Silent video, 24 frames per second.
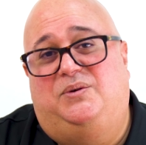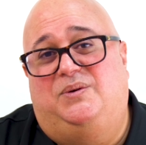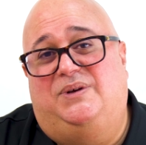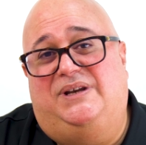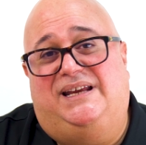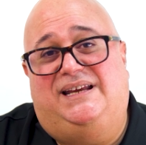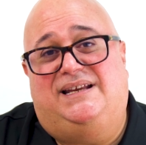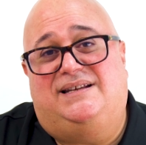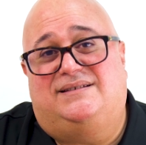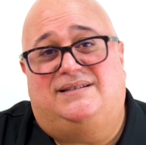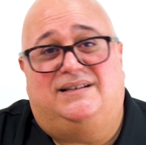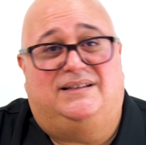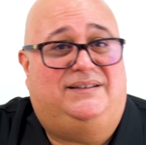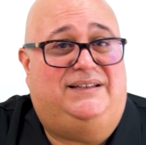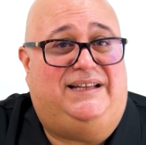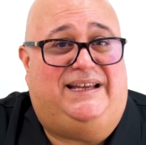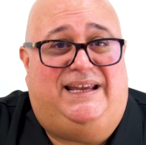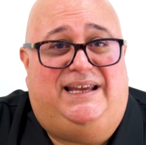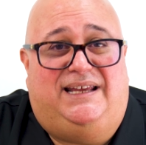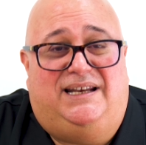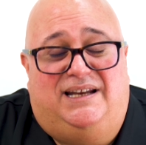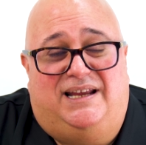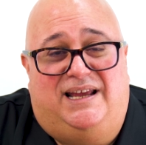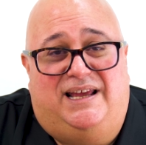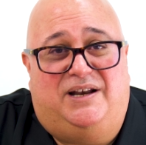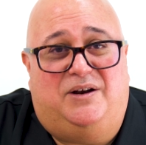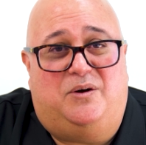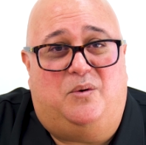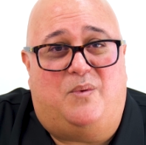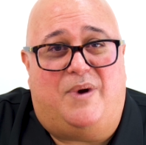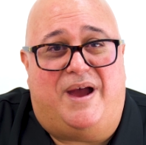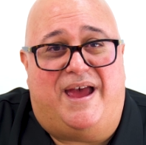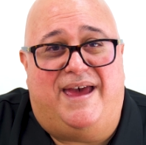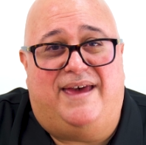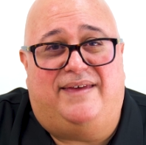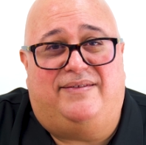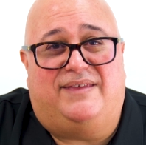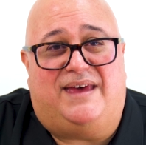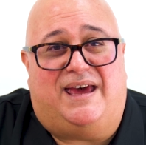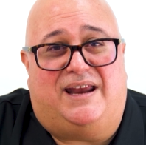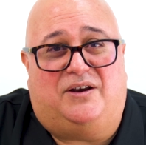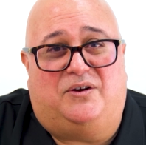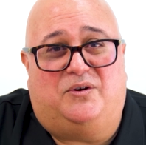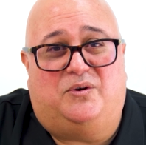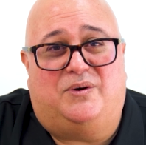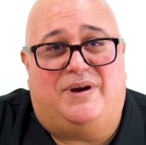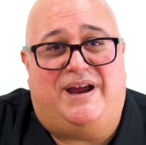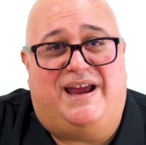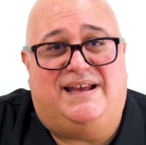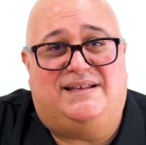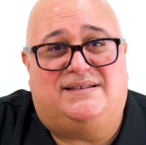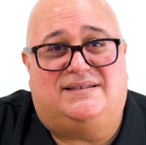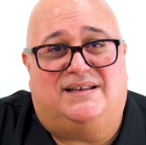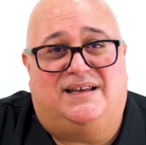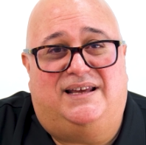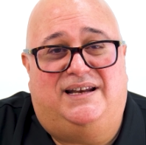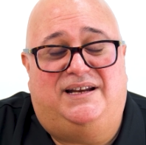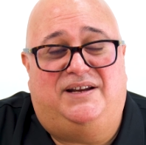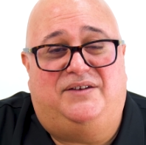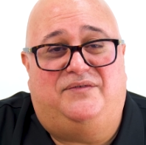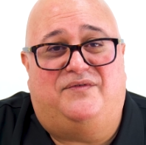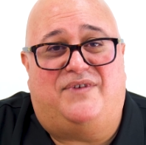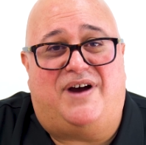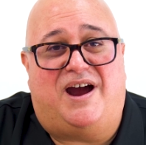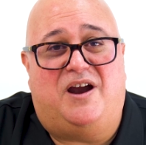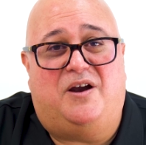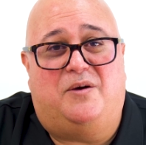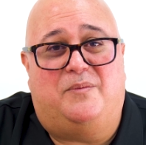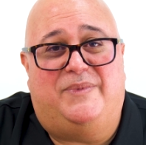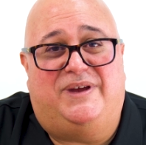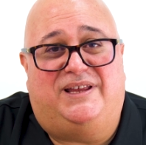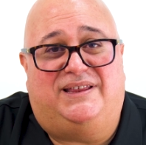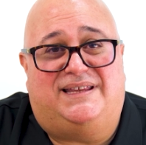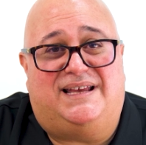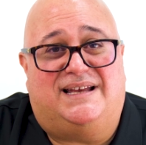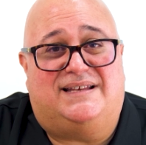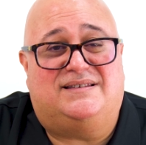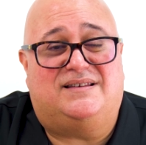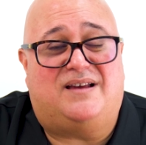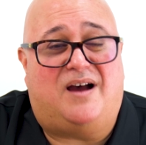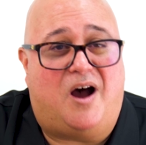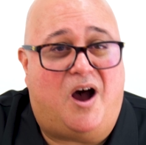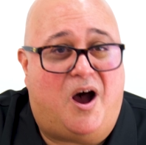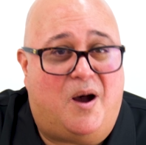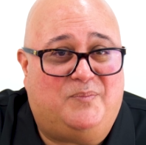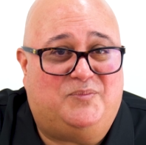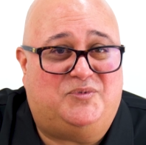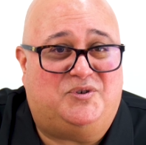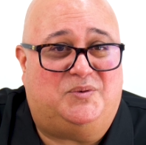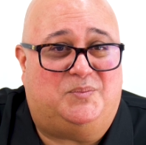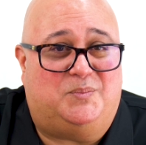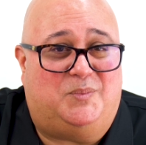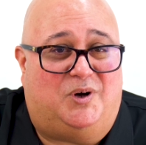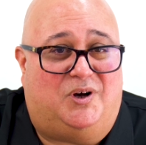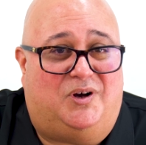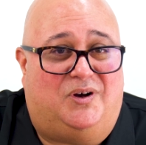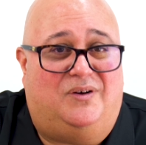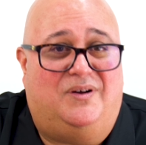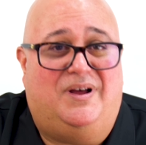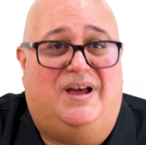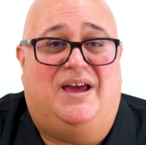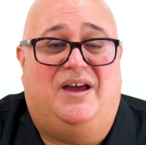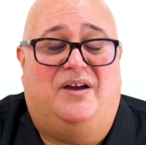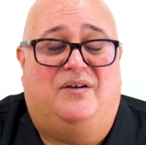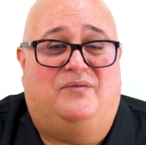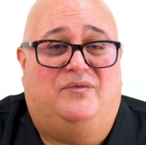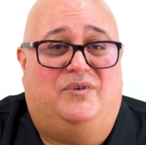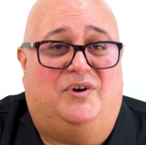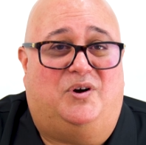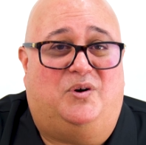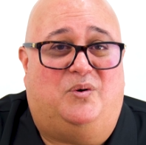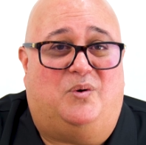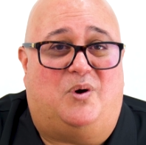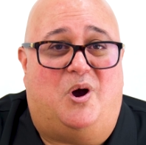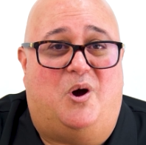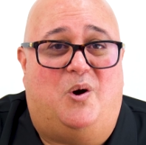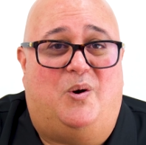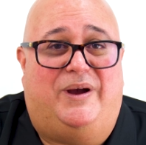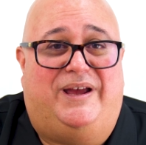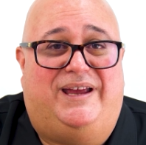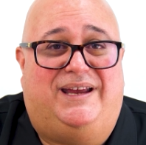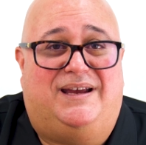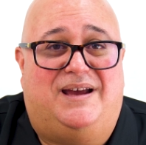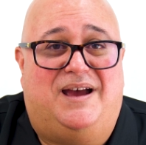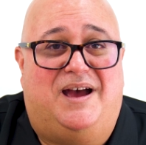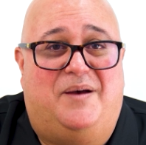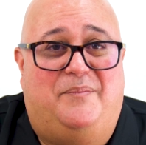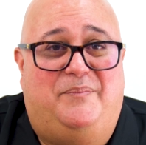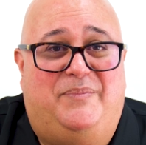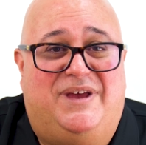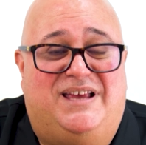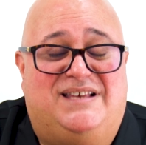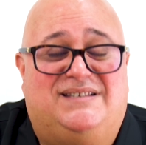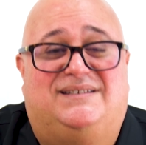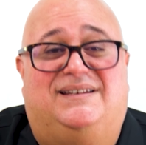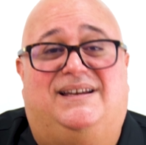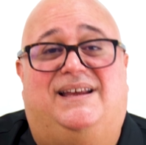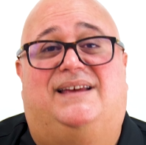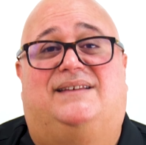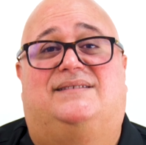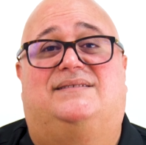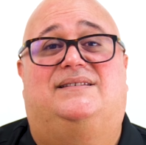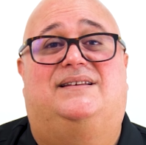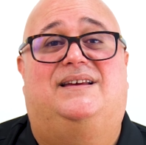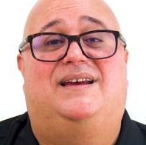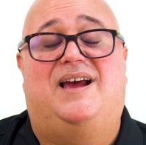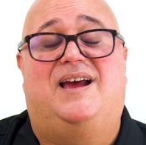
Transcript: You need to lead in a way that creates an environment that's optimal for growing a business.